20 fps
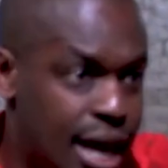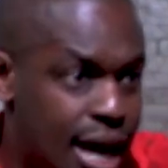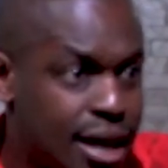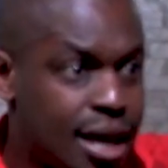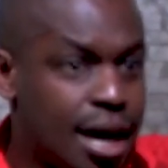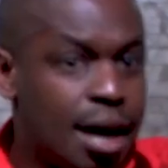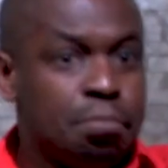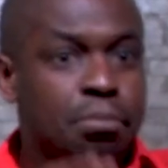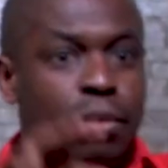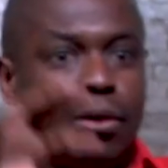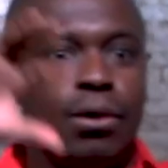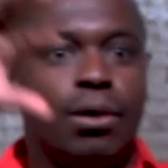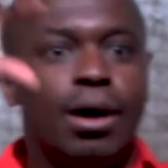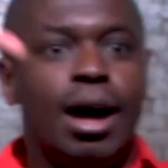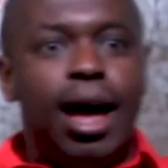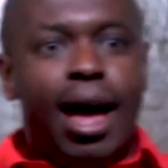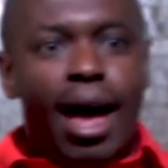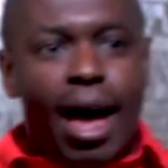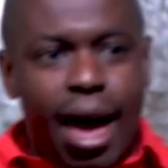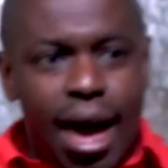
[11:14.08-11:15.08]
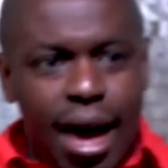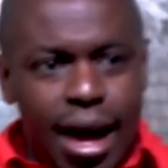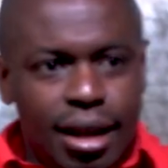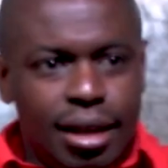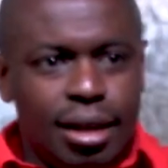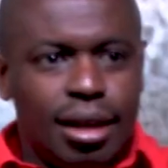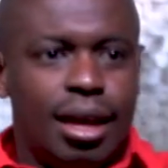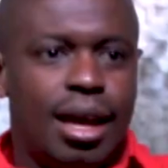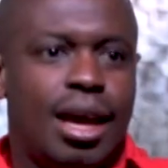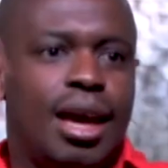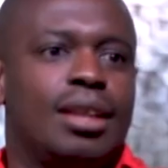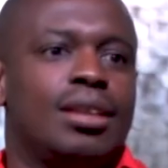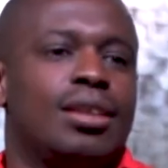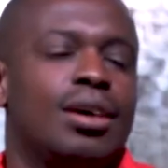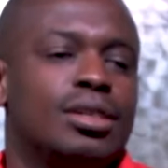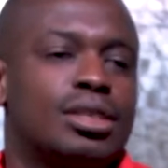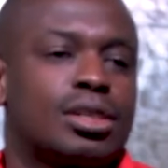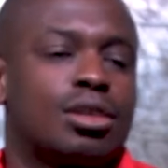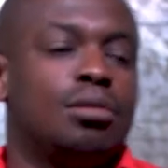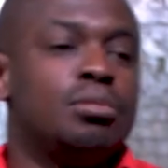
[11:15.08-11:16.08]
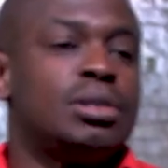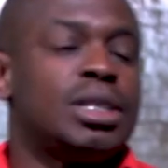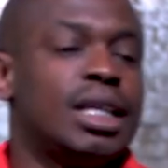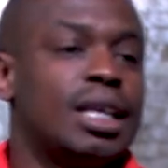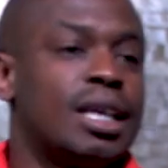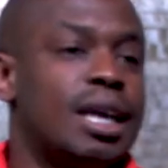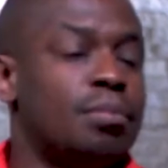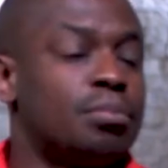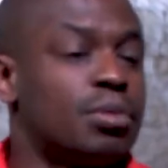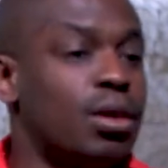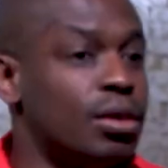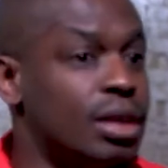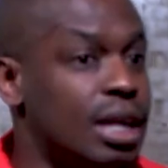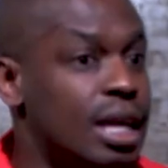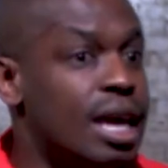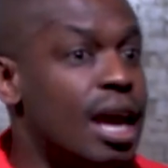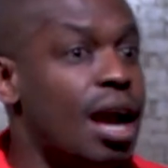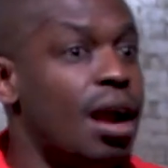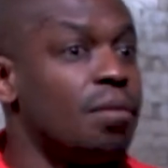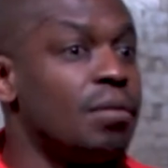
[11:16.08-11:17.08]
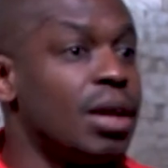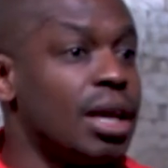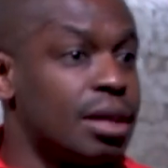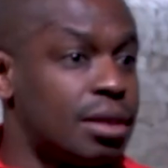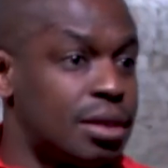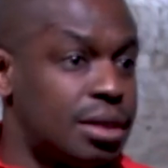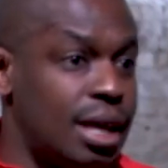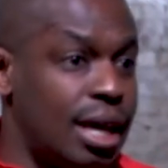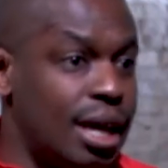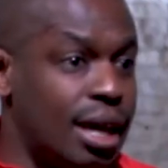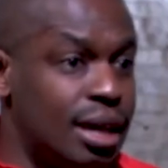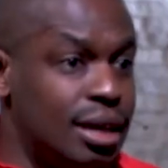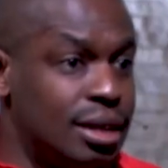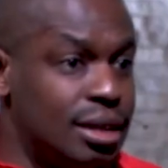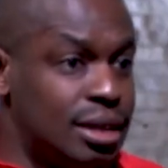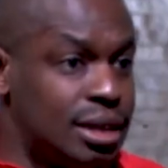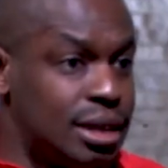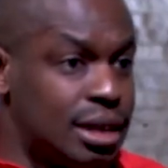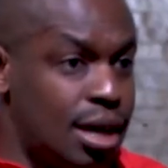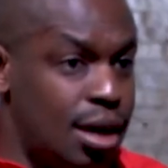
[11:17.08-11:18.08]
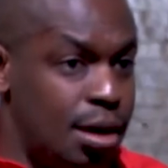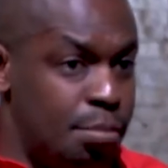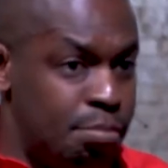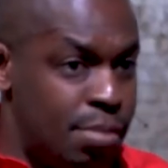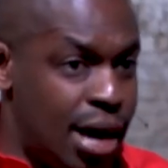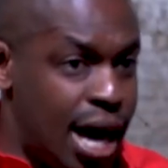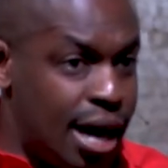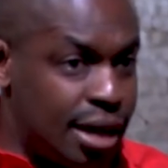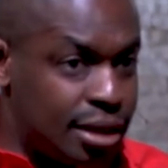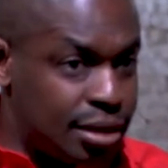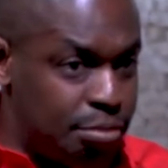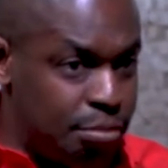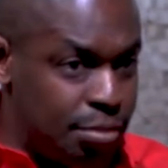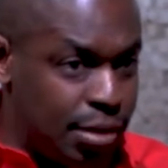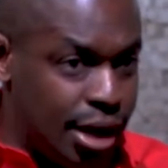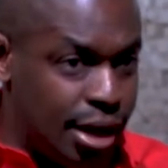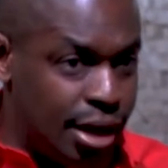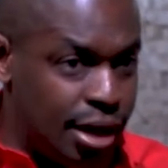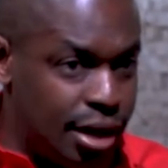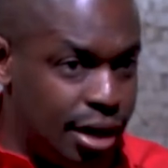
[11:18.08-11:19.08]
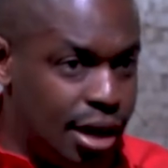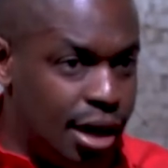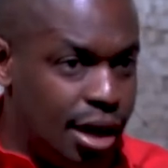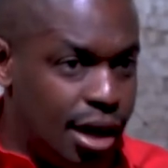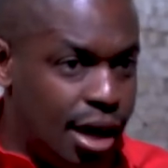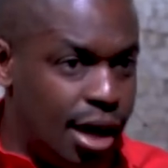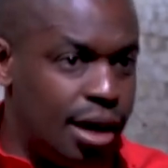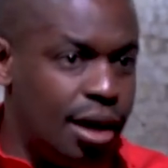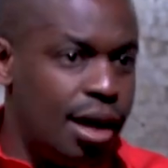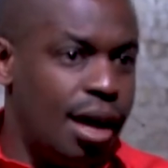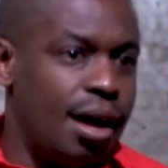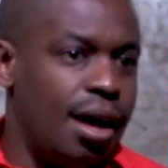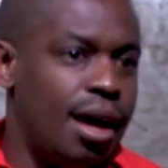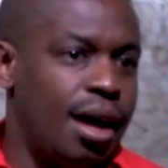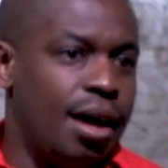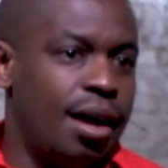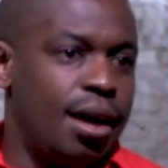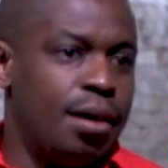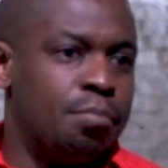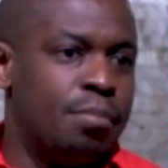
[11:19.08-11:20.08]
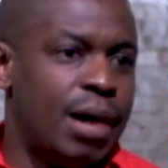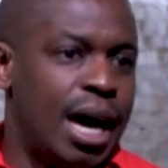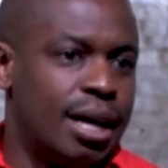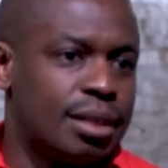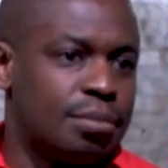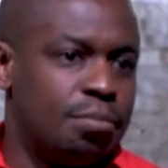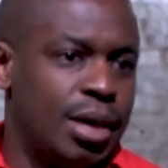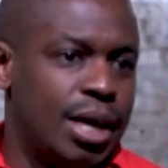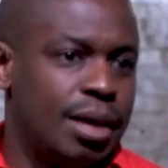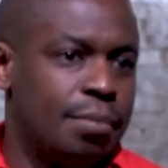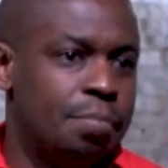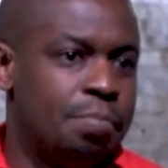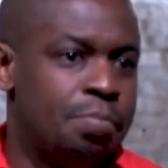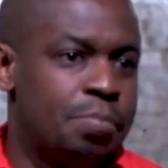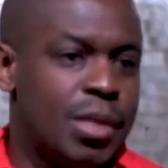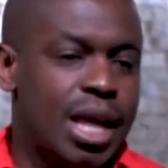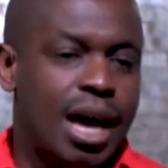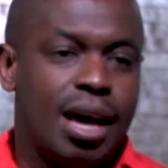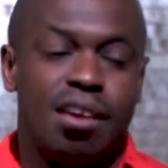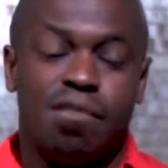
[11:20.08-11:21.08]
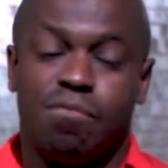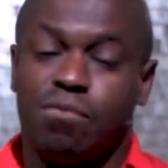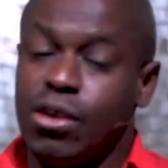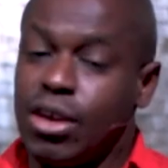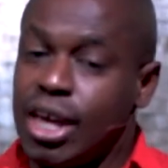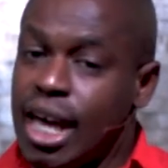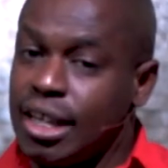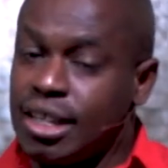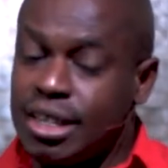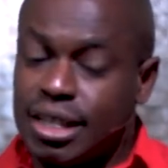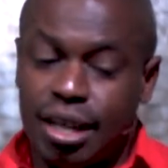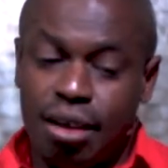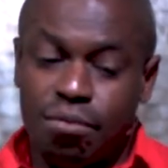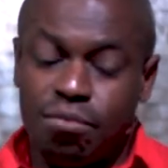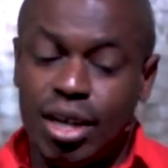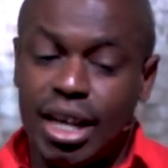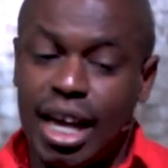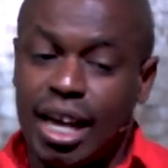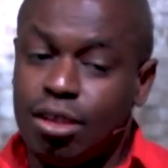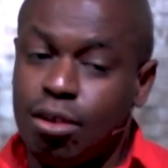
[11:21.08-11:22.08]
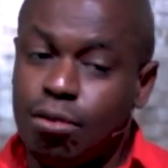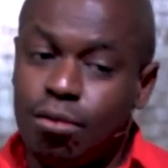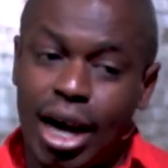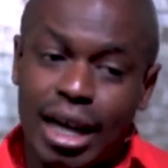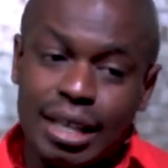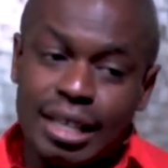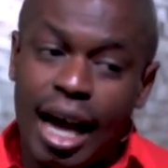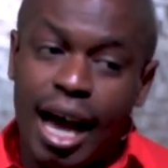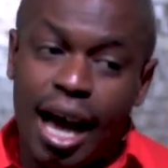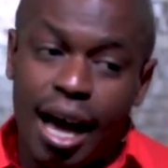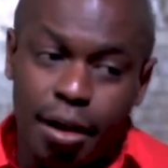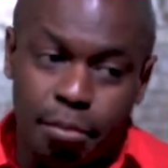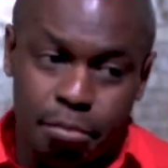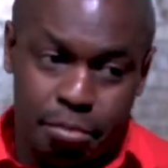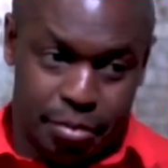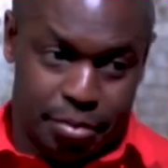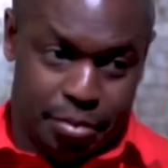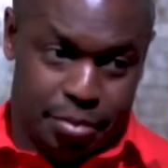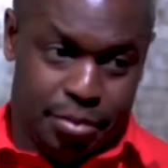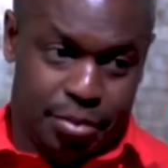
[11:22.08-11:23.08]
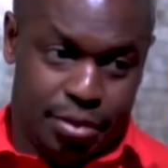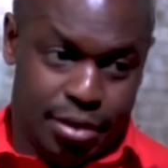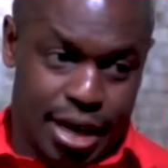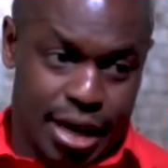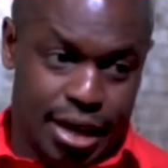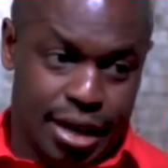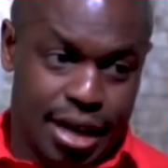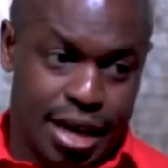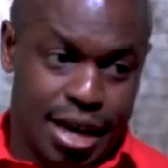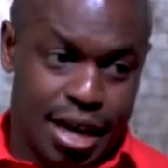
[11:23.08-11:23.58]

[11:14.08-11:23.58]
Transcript: couple and those groups, she kept on hearing things about me. Now, if you catch Stephanie at the right time, right,